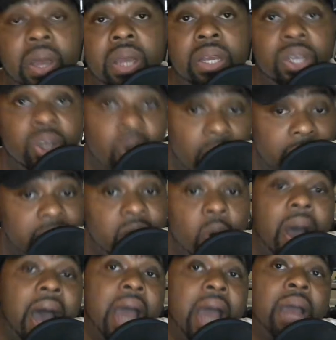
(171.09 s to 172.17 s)
You already know
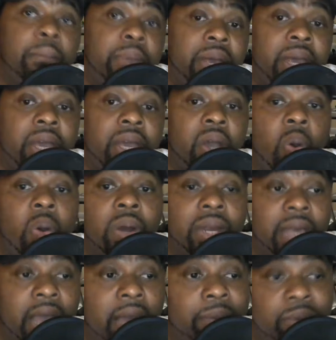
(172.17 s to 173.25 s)
I am big on
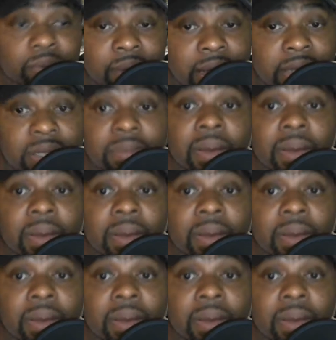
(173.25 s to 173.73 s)
Cameron Ransom.